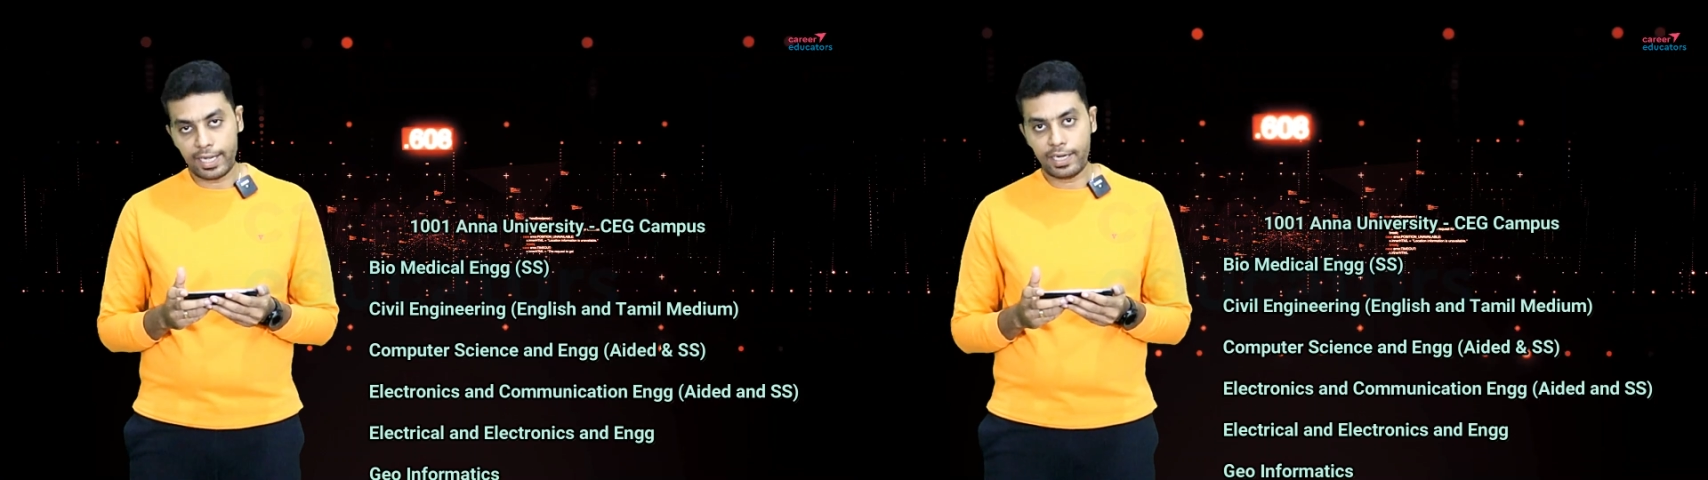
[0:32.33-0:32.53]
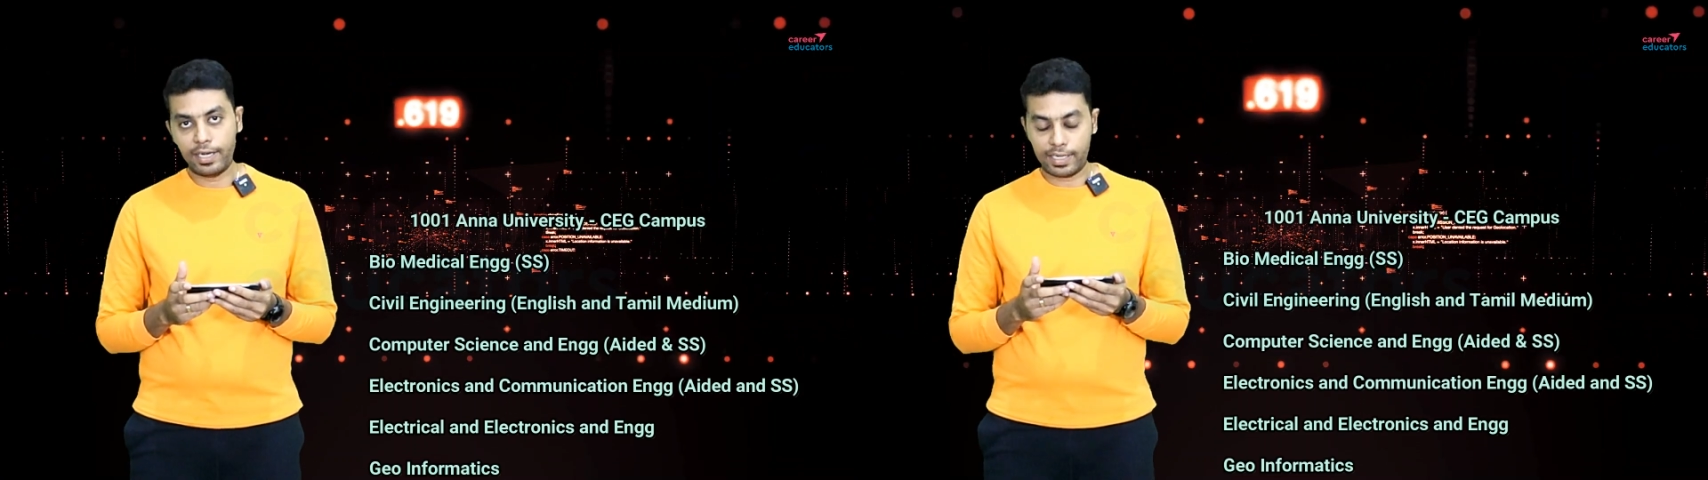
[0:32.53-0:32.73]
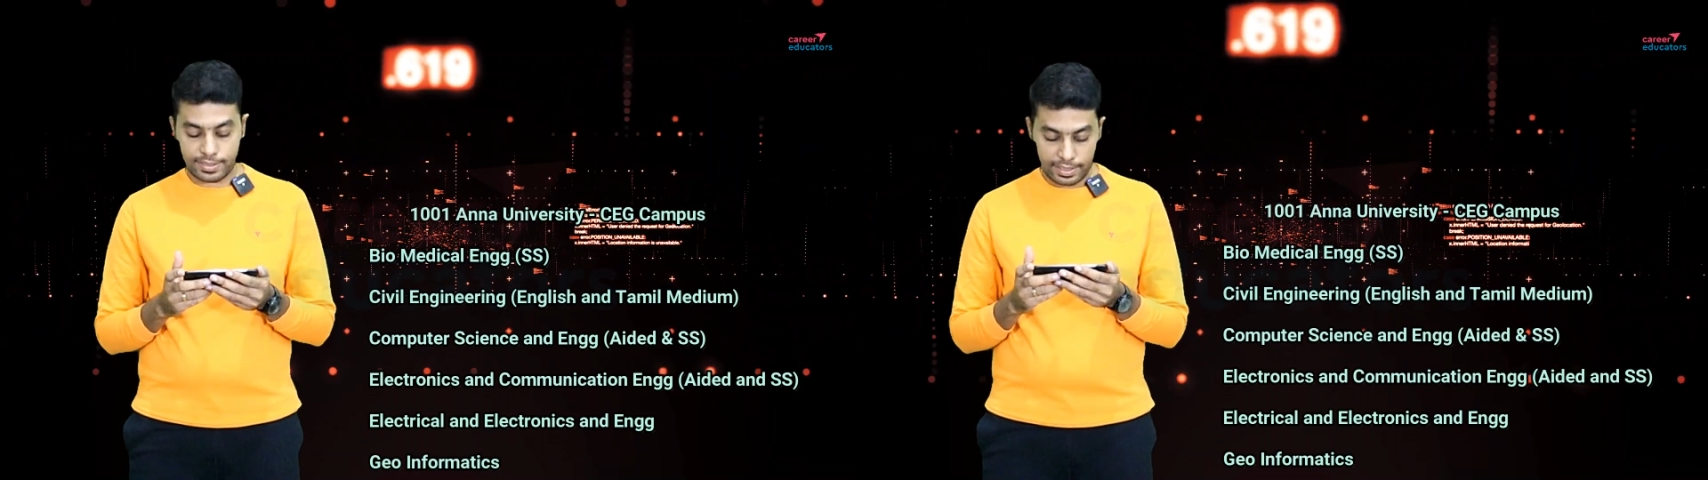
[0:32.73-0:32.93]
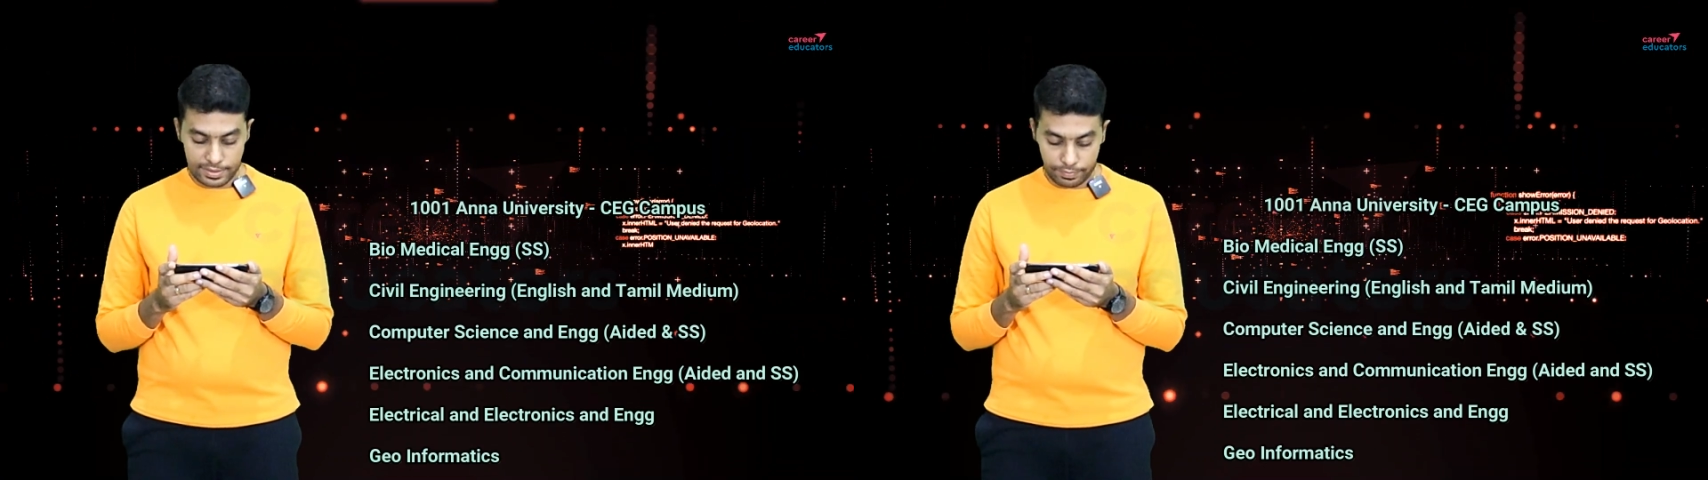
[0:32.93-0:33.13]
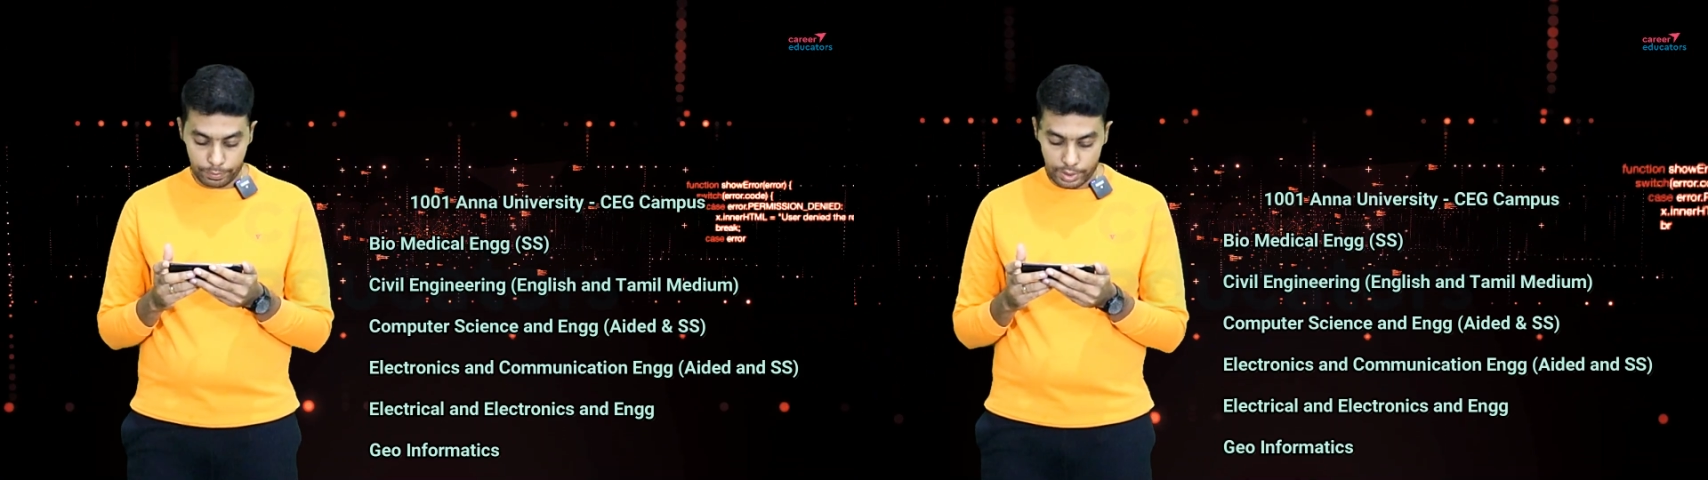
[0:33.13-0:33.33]
aided and
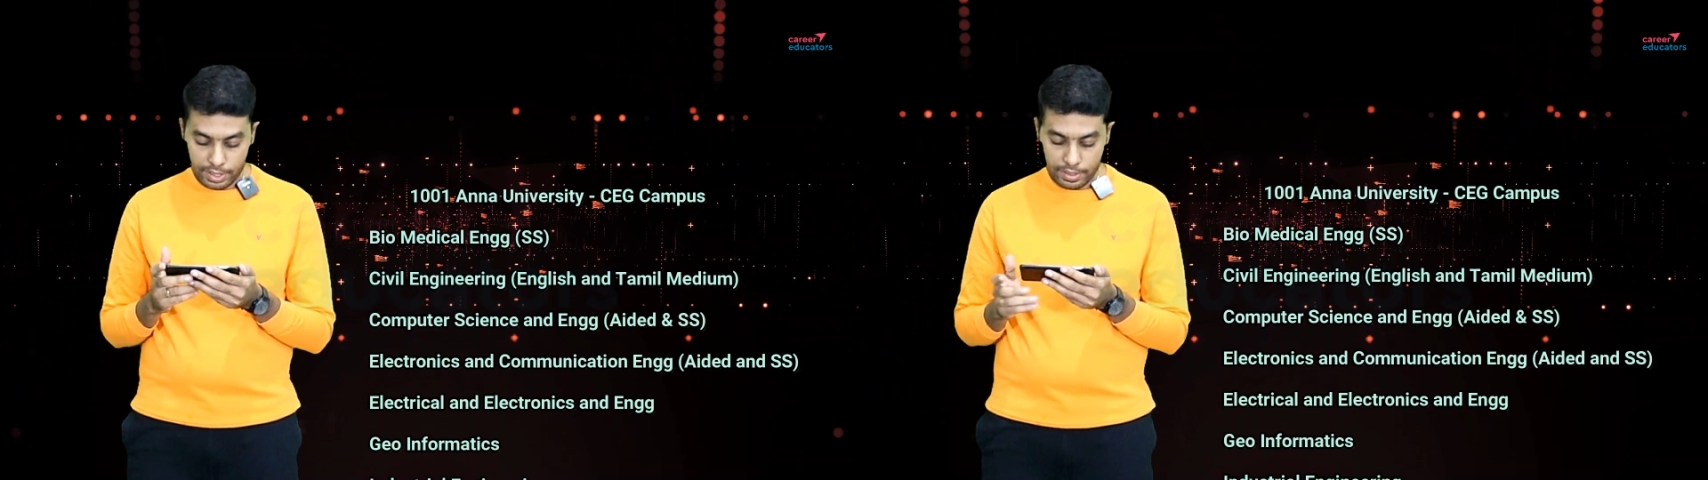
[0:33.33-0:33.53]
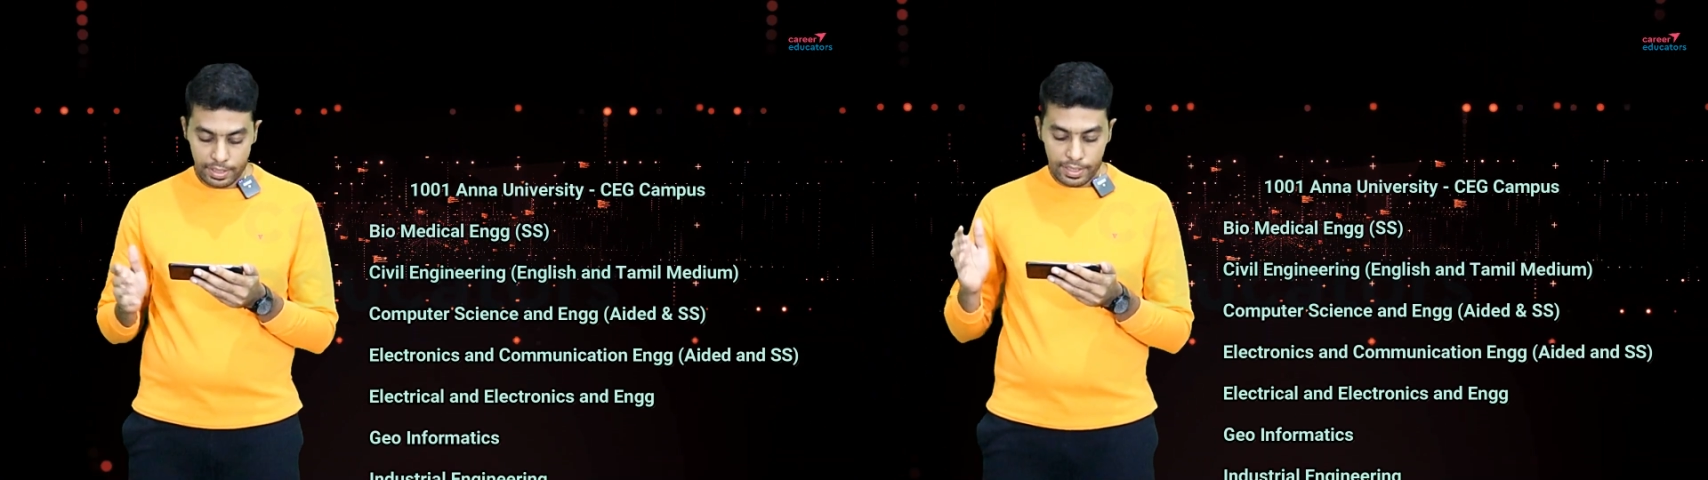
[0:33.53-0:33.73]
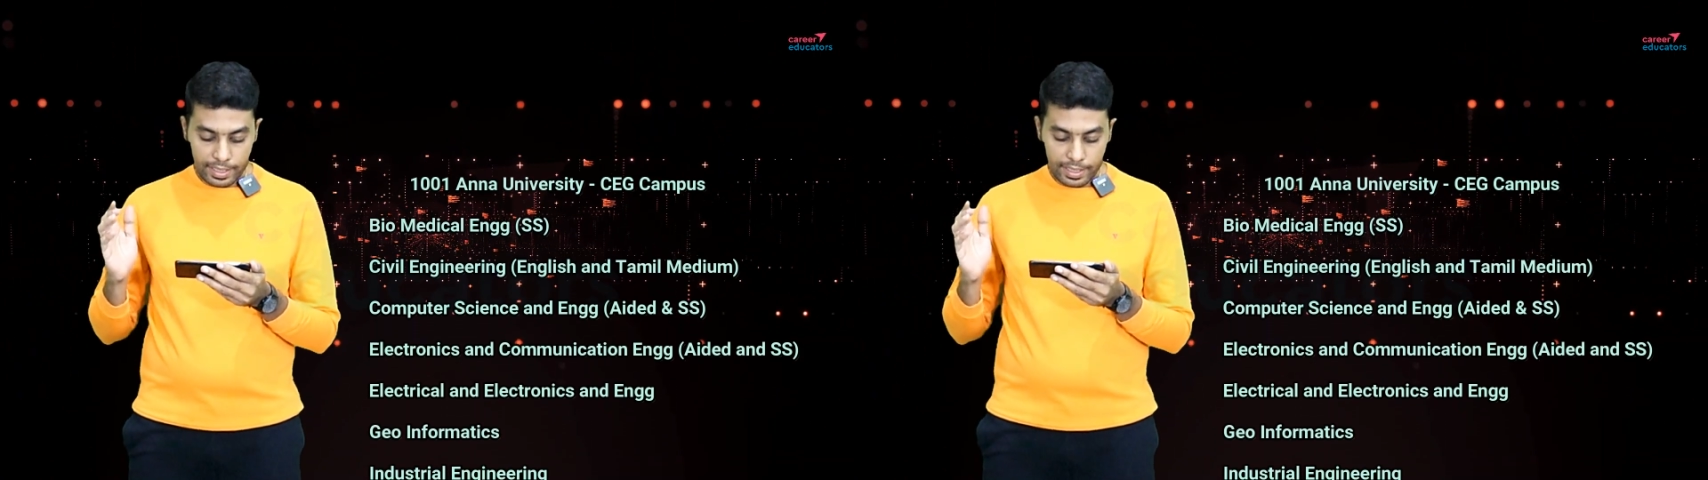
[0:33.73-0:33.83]
self supporting,